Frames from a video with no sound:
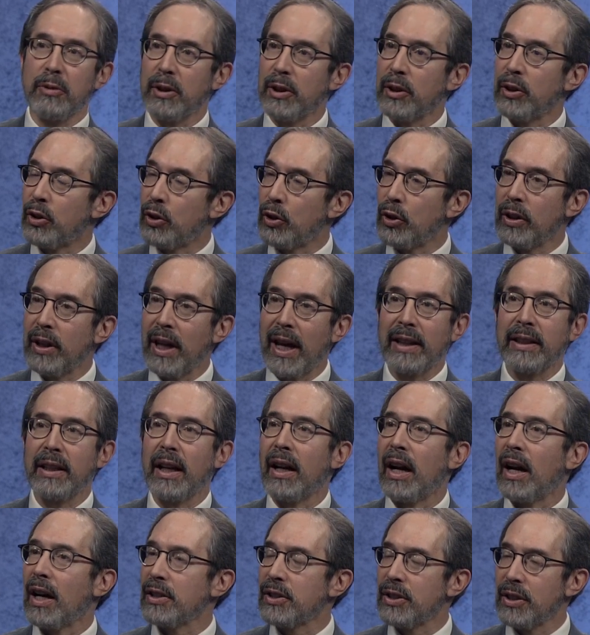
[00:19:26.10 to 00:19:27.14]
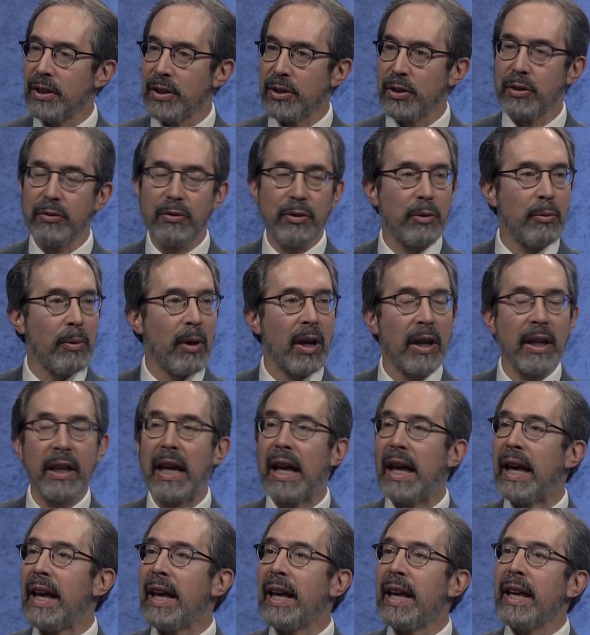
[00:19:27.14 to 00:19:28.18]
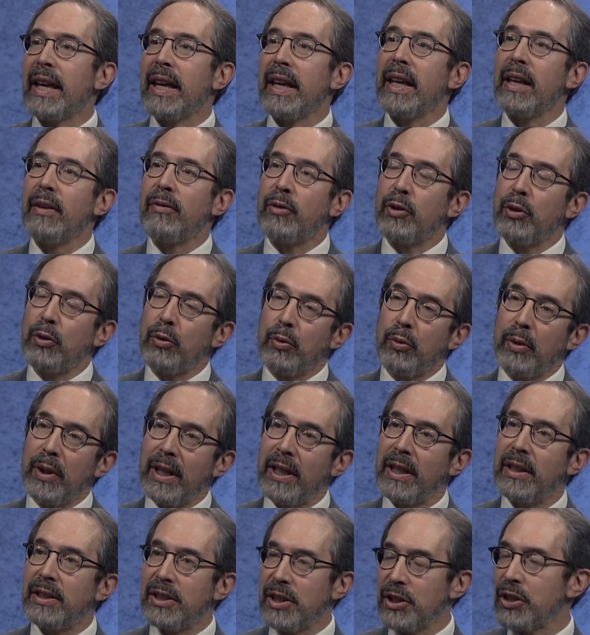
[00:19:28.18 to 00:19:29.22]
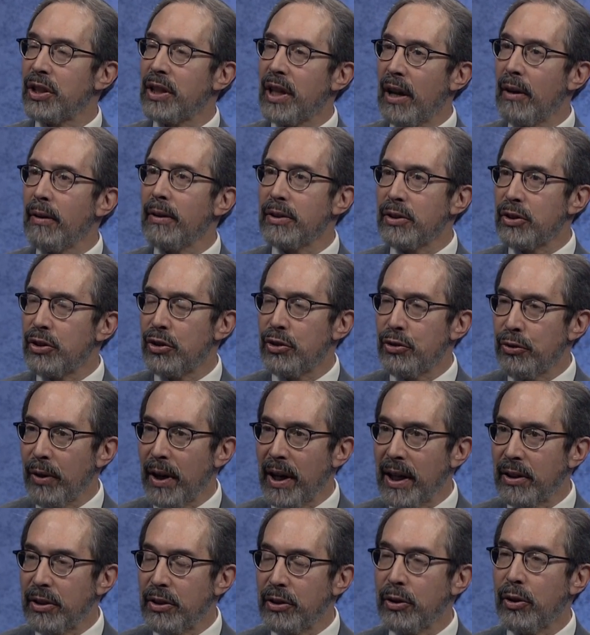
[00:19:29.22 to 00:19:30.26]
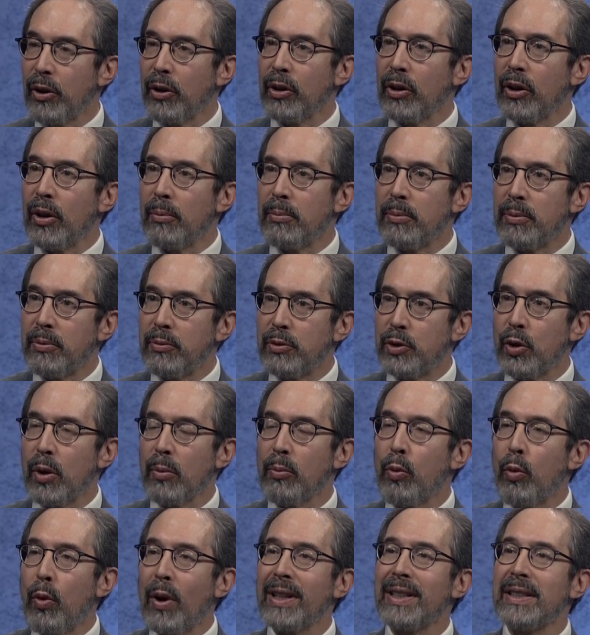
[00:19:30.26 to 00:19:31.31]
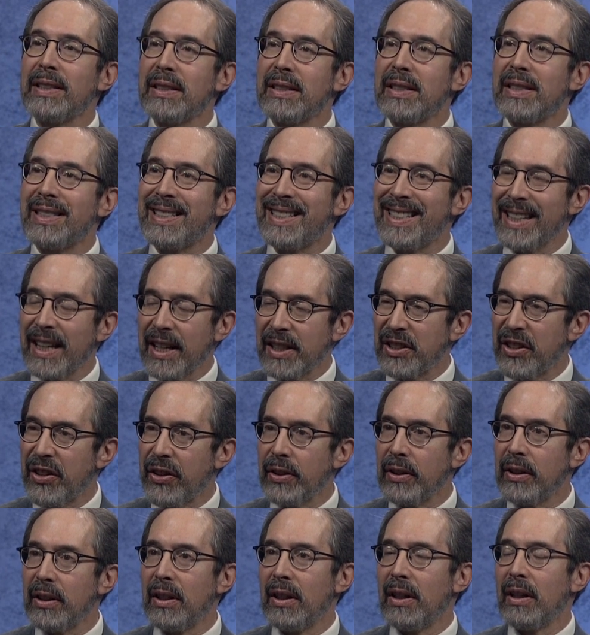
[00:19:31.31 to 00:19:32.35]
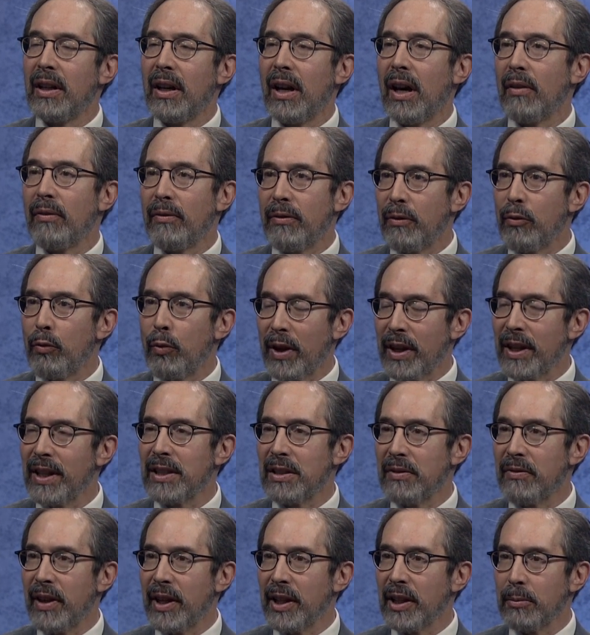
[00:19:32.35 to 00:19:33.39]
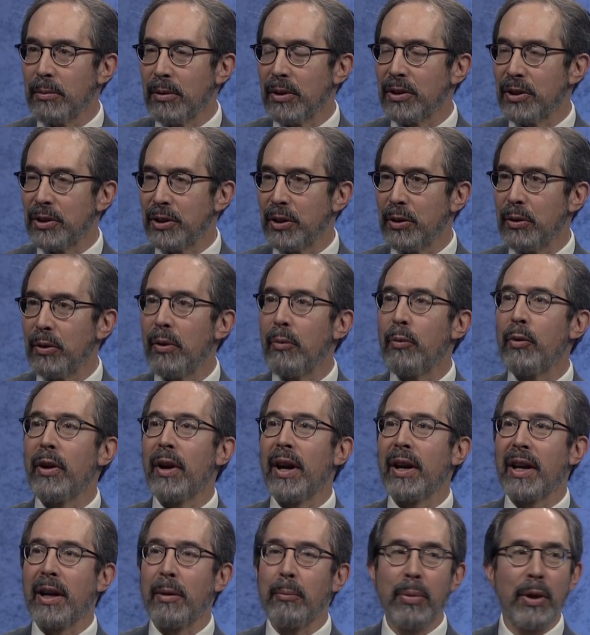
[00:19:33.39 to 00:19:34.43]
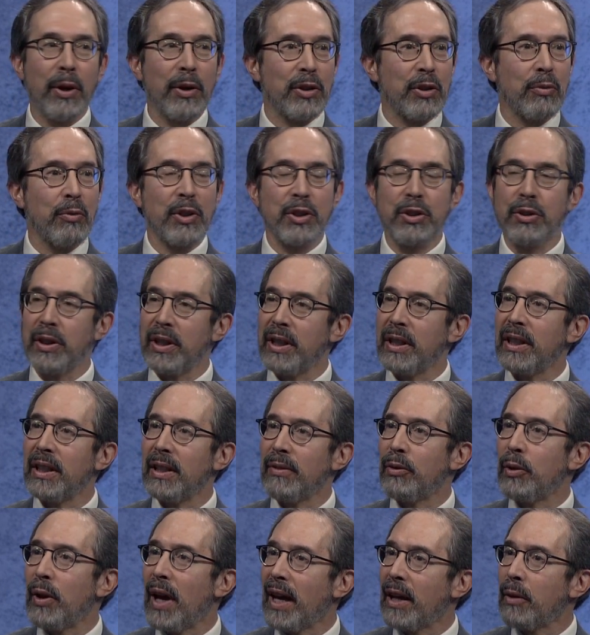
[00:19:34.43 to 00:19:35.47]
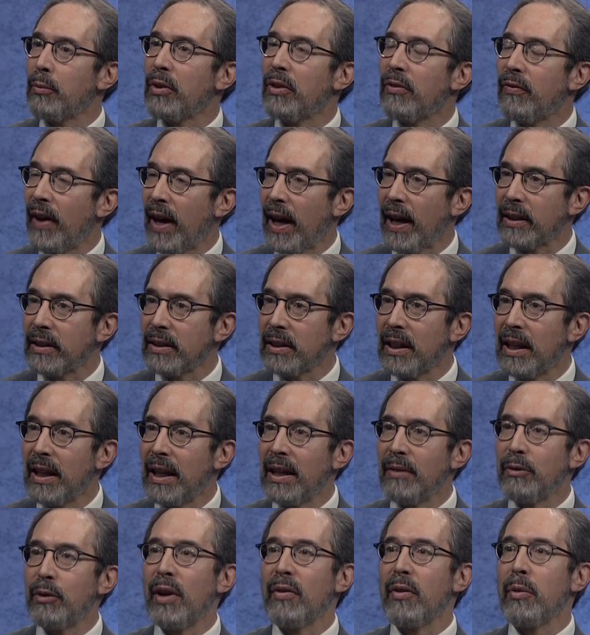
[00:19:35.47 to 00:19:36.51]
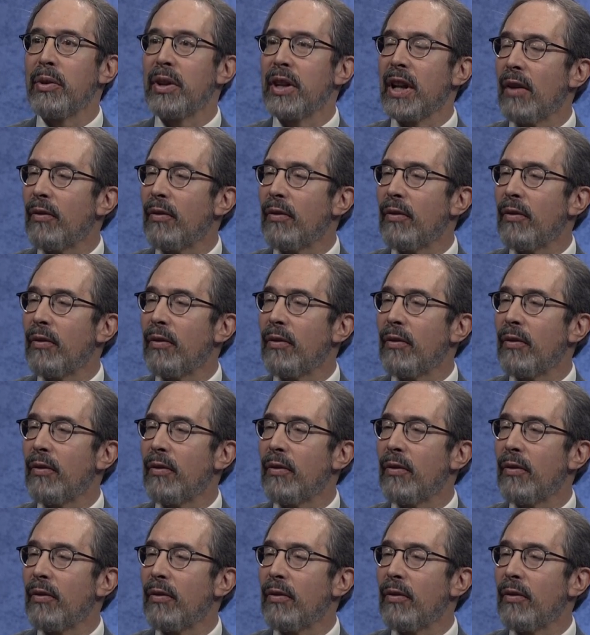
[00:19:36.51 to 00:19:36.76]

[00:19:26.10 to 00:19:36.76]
really good antioxidants, good for your body. If you eat just the carrots straight, you're going to absorb 1/6 of what is available to you compared to what you'd eat if you had it with fat, if you have it with an